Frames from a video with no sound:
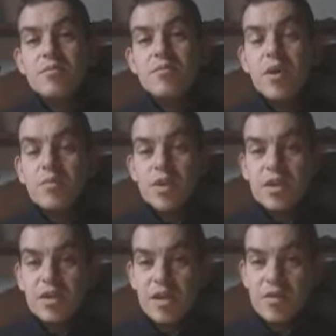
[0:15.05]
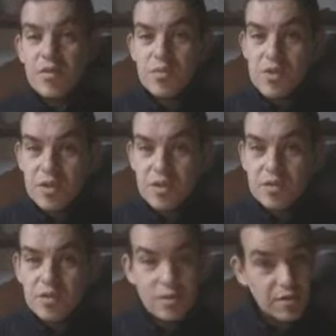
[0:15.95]
paper clay from Johnny
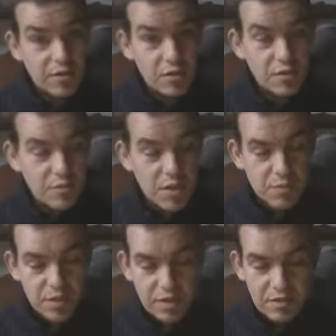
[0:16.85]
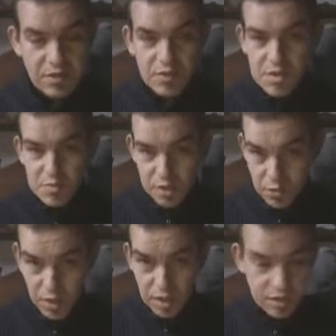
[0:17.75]
Good, if you remember. I know it's been a
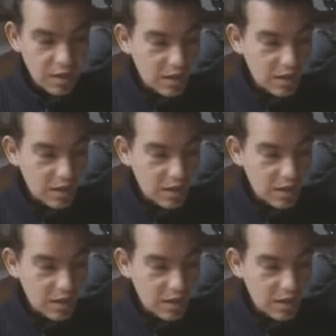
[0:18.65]
while.